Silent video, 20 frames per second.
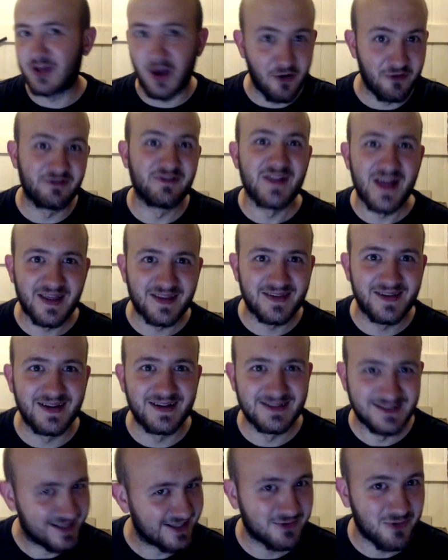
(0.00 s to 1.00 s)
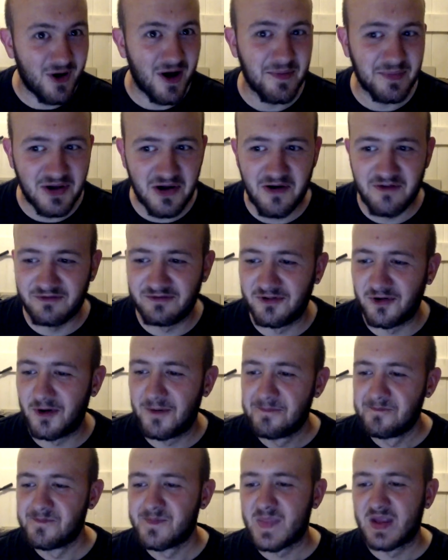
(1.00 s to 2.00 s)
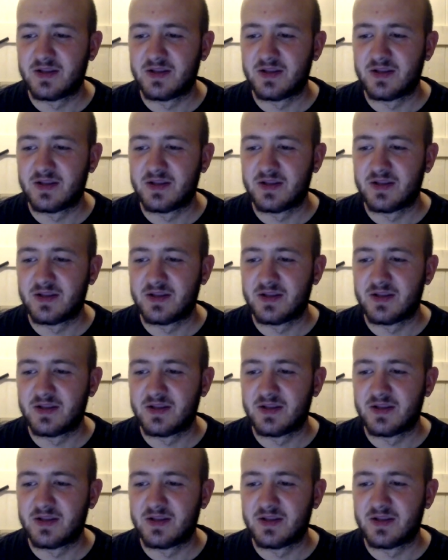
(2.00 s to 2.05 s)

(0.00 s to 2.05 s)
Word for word: go for that thing, because that's what I'm going for.